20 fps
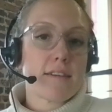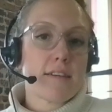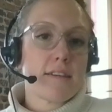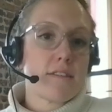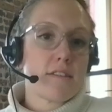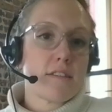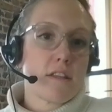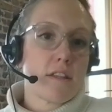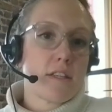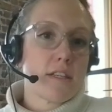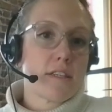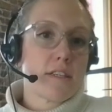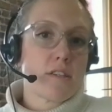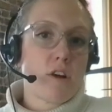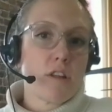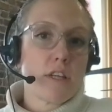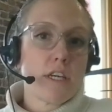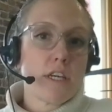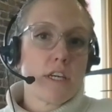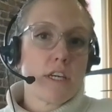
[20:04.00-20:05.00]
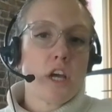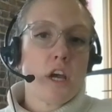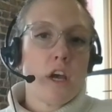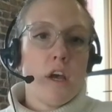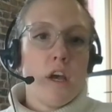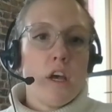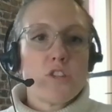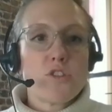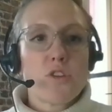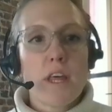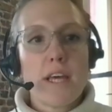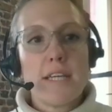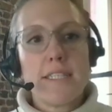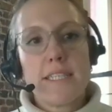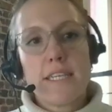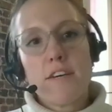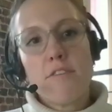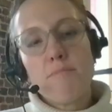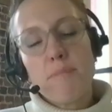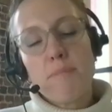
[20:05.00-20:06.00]
access to this knowledge. So
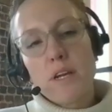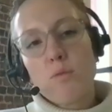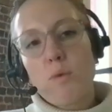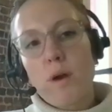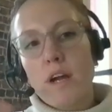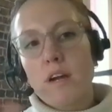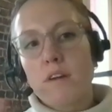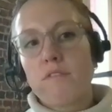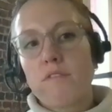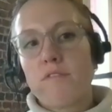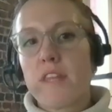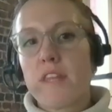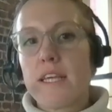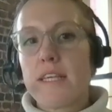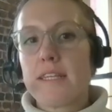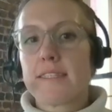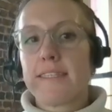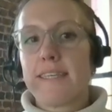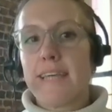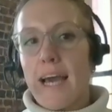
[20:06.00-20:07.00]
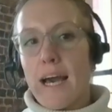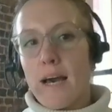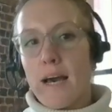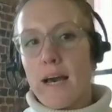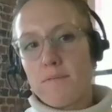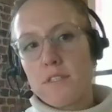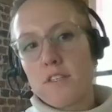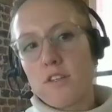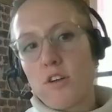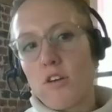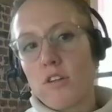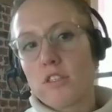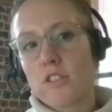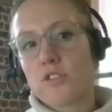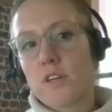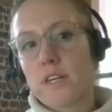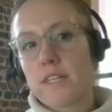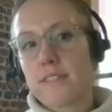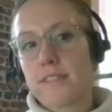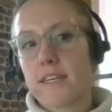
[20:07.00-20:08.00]
the idea of being aware of these gaps to
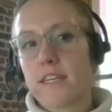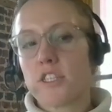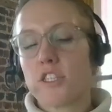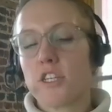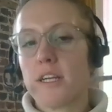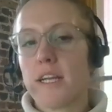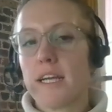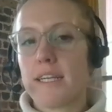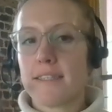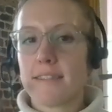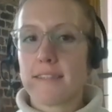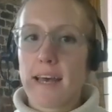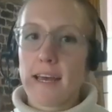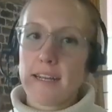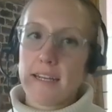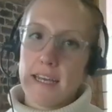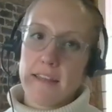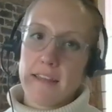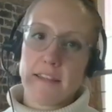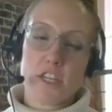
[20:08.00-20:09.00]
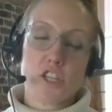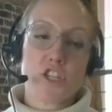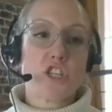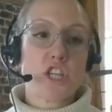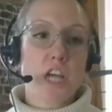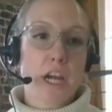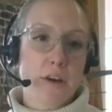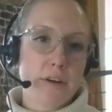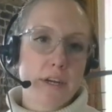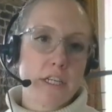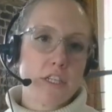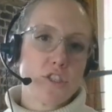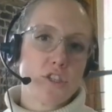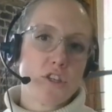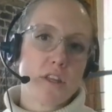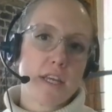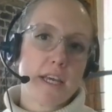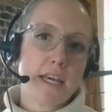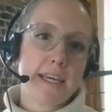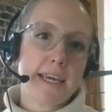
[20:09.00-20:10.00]
knowledge translation is that in the
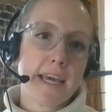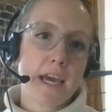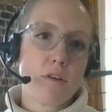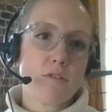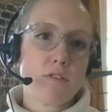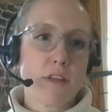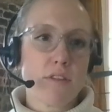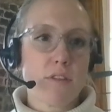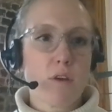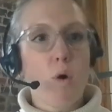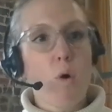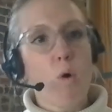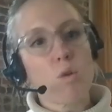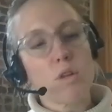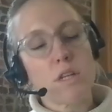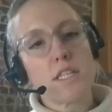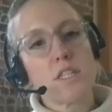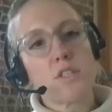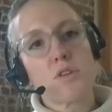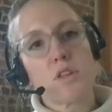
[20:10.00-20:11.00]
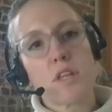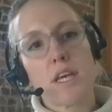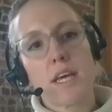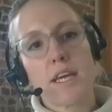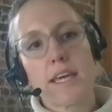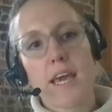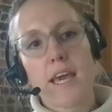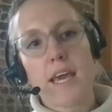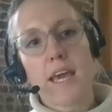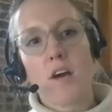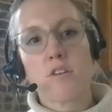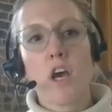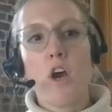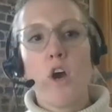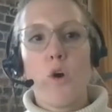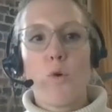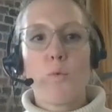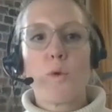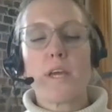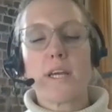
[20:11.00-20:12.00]
sharing to the account and the holding to the account,
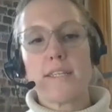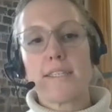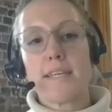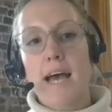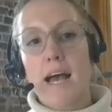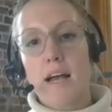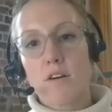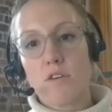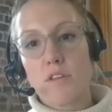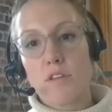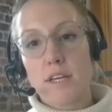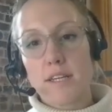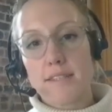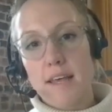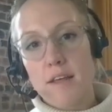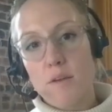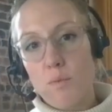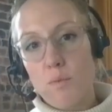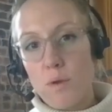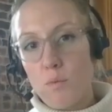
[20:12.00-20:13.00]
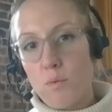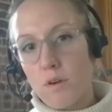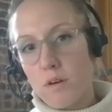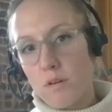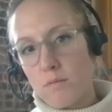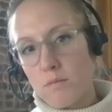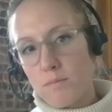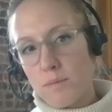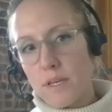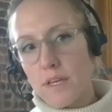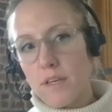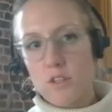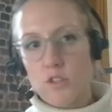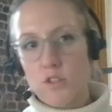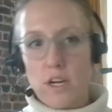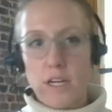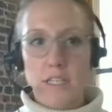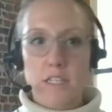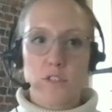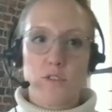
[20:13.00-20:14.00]
we can tackle these, and we will
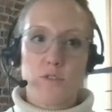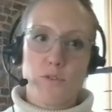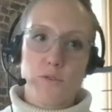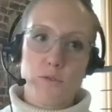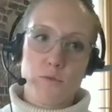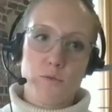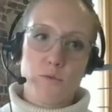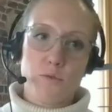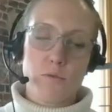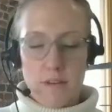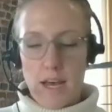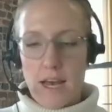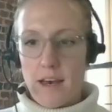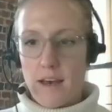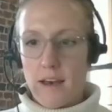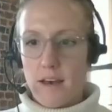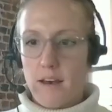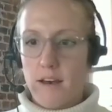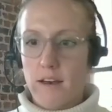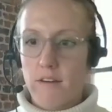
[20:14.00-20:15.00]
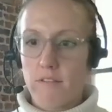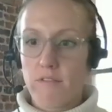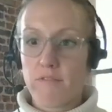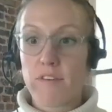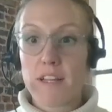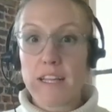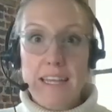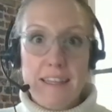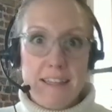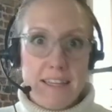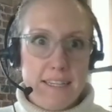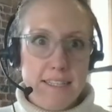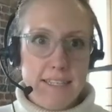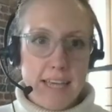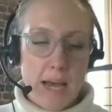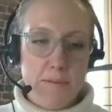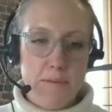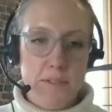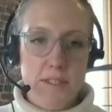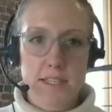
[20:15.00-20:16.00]
be trying to fill in
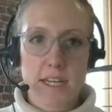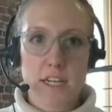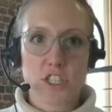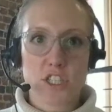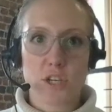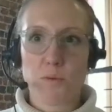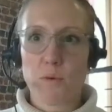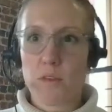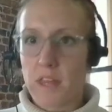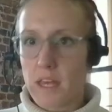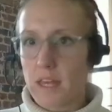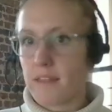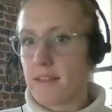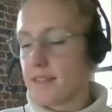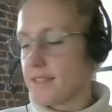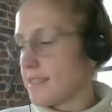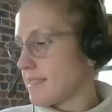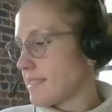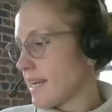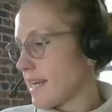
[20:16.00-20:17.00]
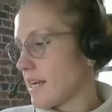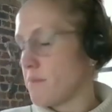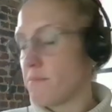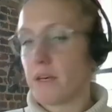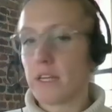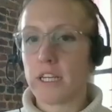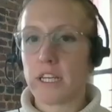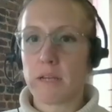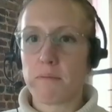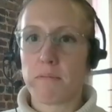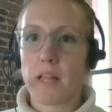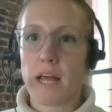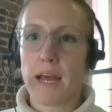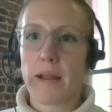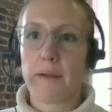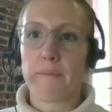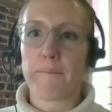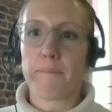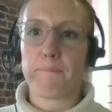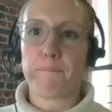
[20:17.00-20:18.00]
these gaps essentially within the sustainability
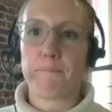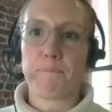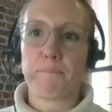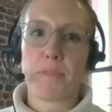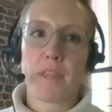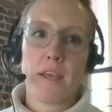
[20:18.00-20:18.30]
plan.